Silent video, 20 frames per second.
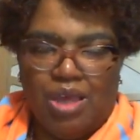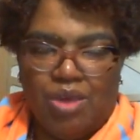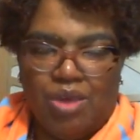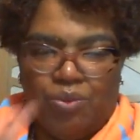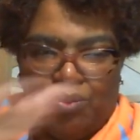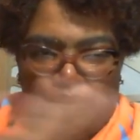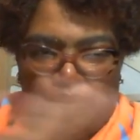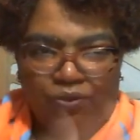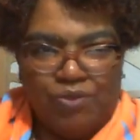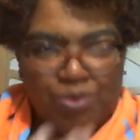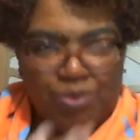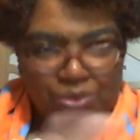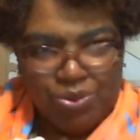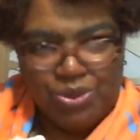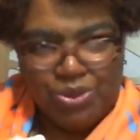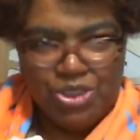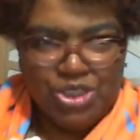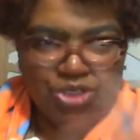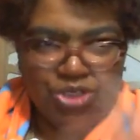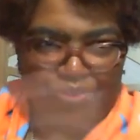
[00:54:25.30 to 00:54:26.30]
with the
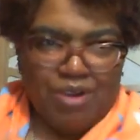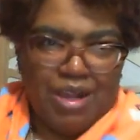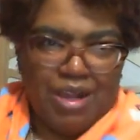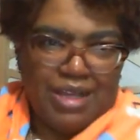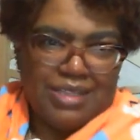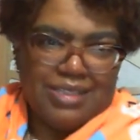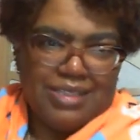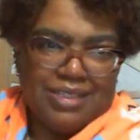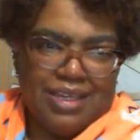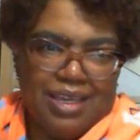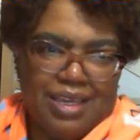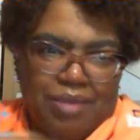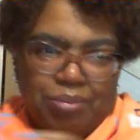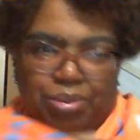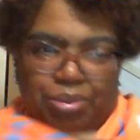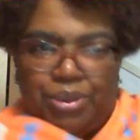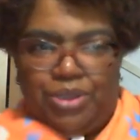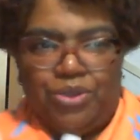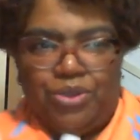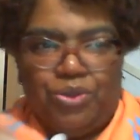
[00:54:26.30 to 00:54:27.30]
moisturizer and
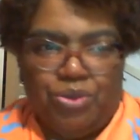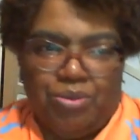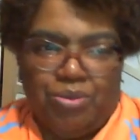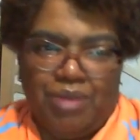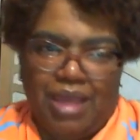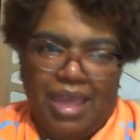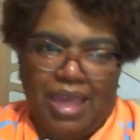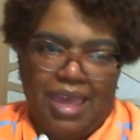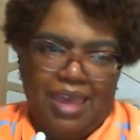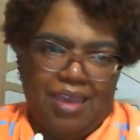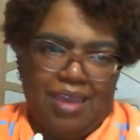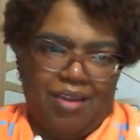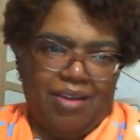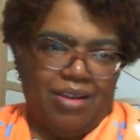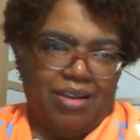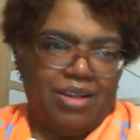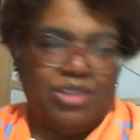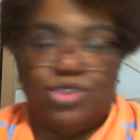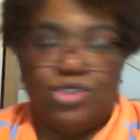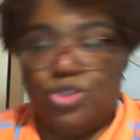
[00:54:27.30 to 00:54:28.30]
put it on my hair,
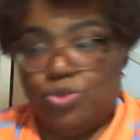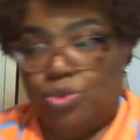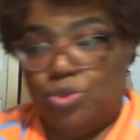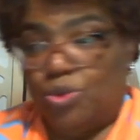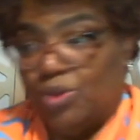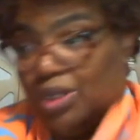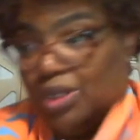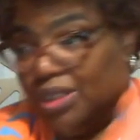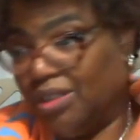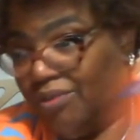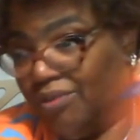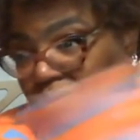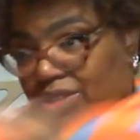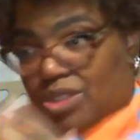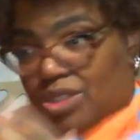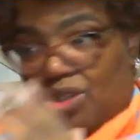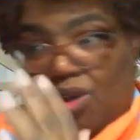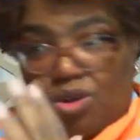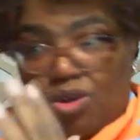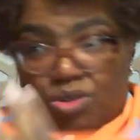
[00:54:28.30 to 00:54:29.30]
because you won't get the
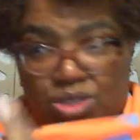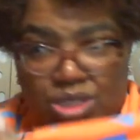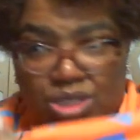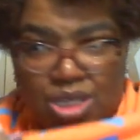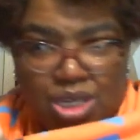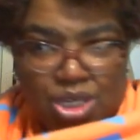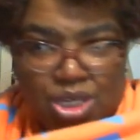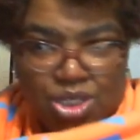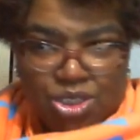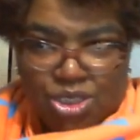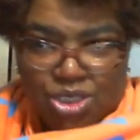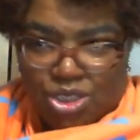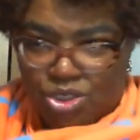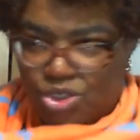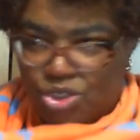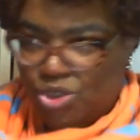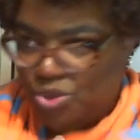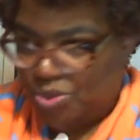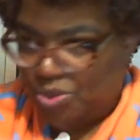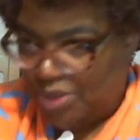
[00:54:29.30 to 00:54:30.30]
results that
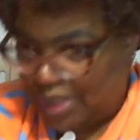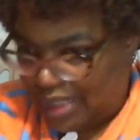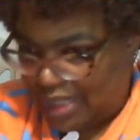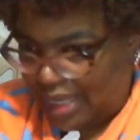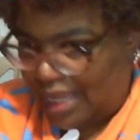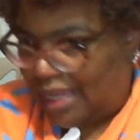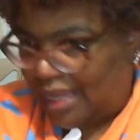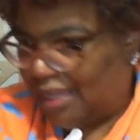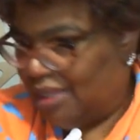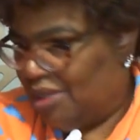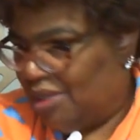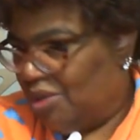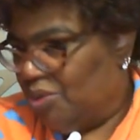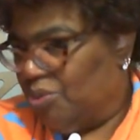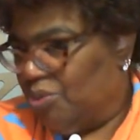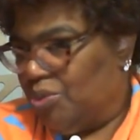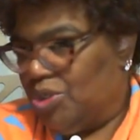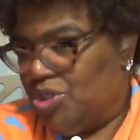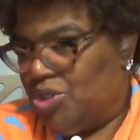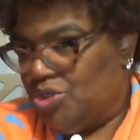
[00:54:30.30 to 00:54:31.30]
you would get
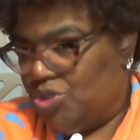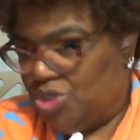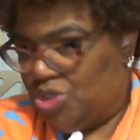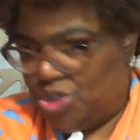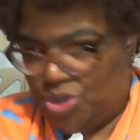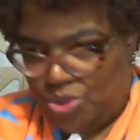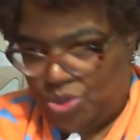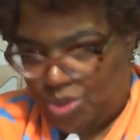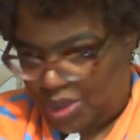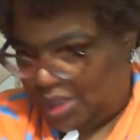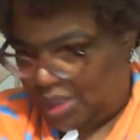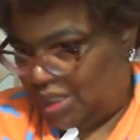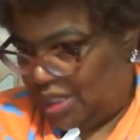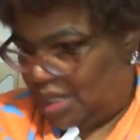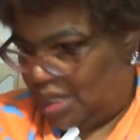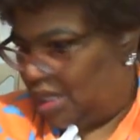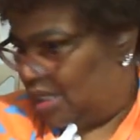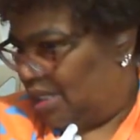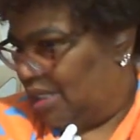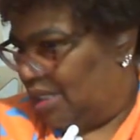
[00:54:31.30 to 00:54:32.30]
when you do it
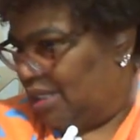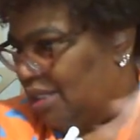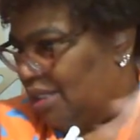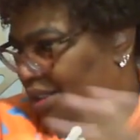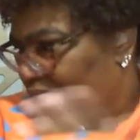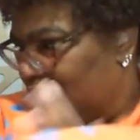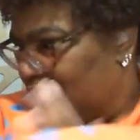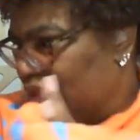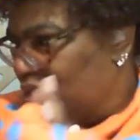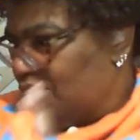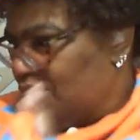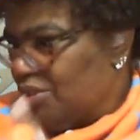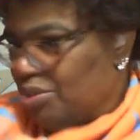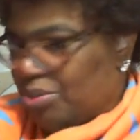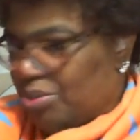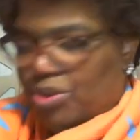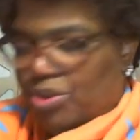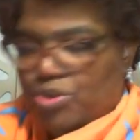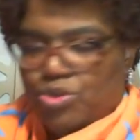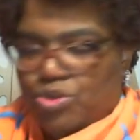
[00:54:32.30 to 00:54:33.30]
like you're
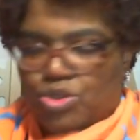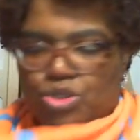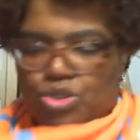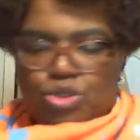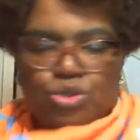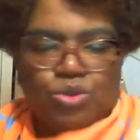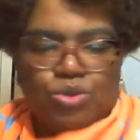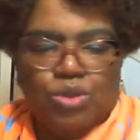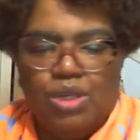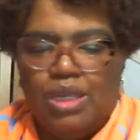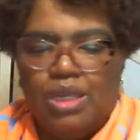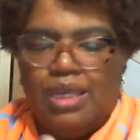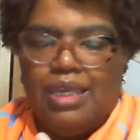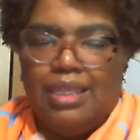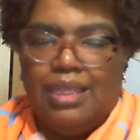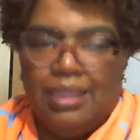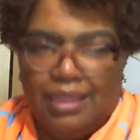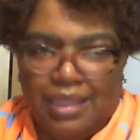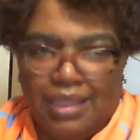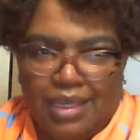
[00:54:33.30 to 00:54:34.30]
supposed to
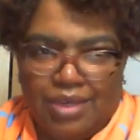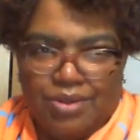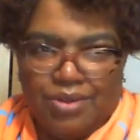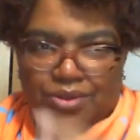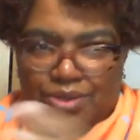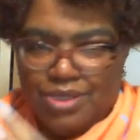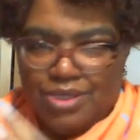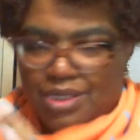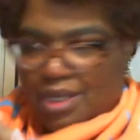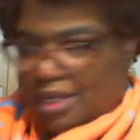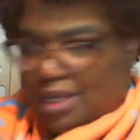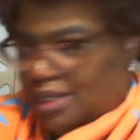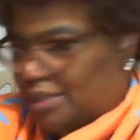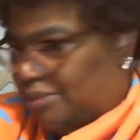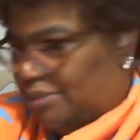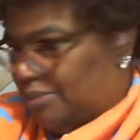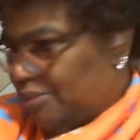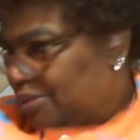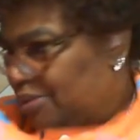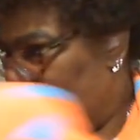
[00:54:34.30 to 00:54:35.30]
in layers. So,
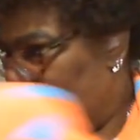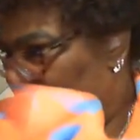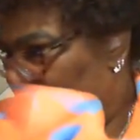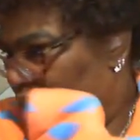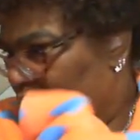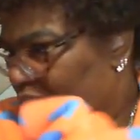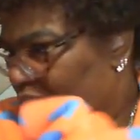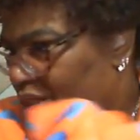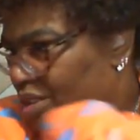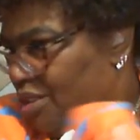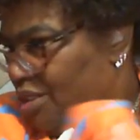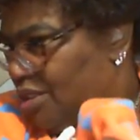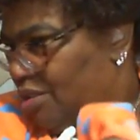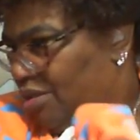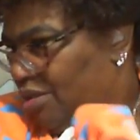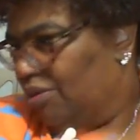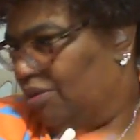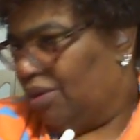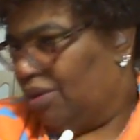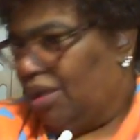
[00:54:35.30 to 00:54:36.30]

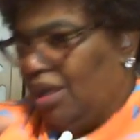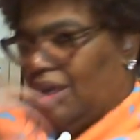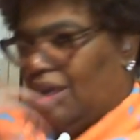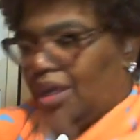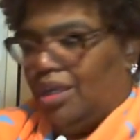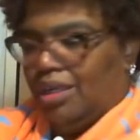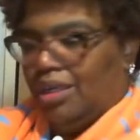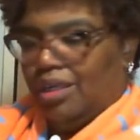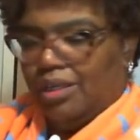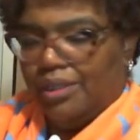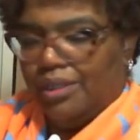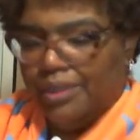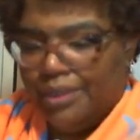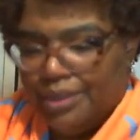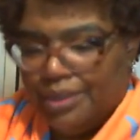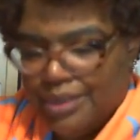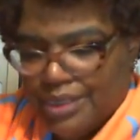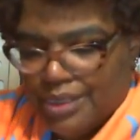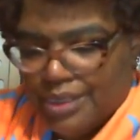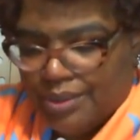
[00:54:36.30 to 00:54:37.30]
okay,
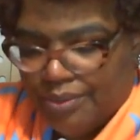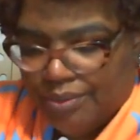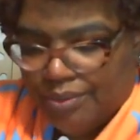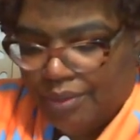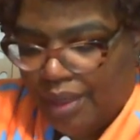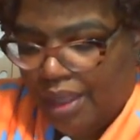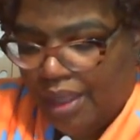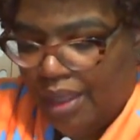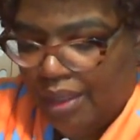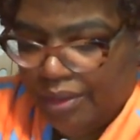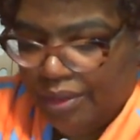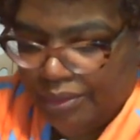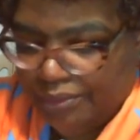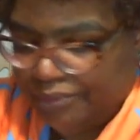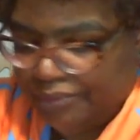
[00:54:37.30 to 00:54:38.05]
so now